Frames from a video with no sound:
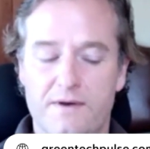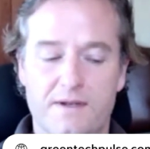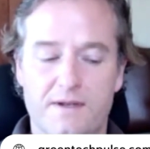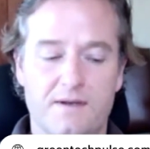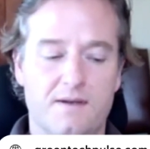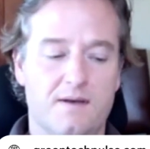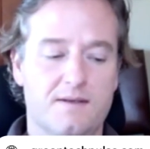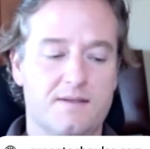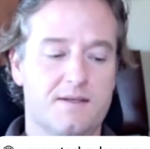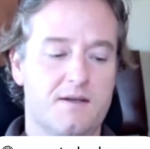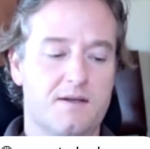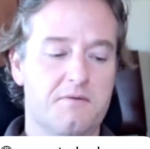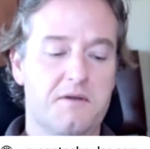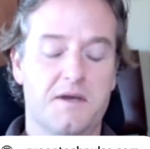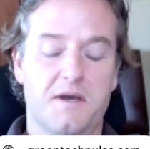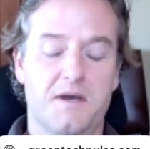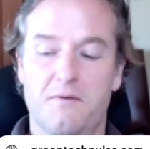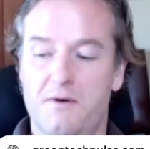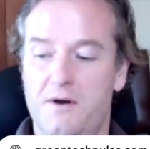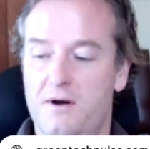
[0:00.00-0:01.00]
And I said, okay,
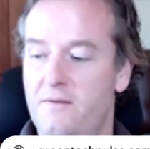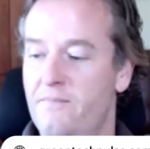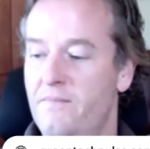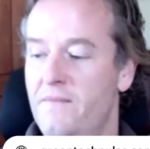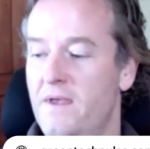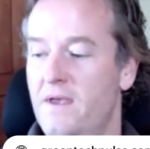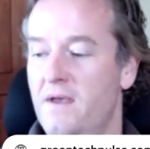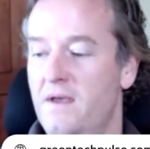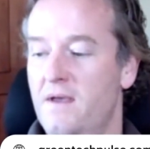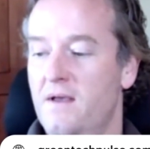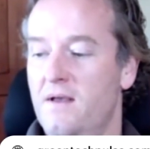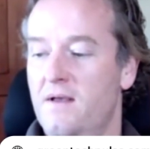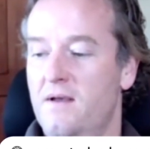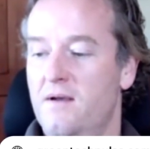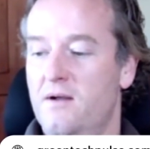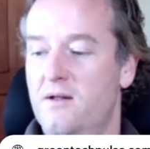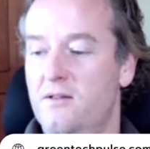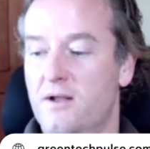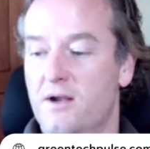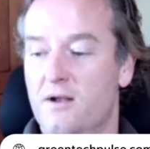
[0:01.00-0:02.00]
well,
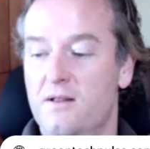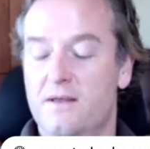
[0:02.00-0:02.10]
clearly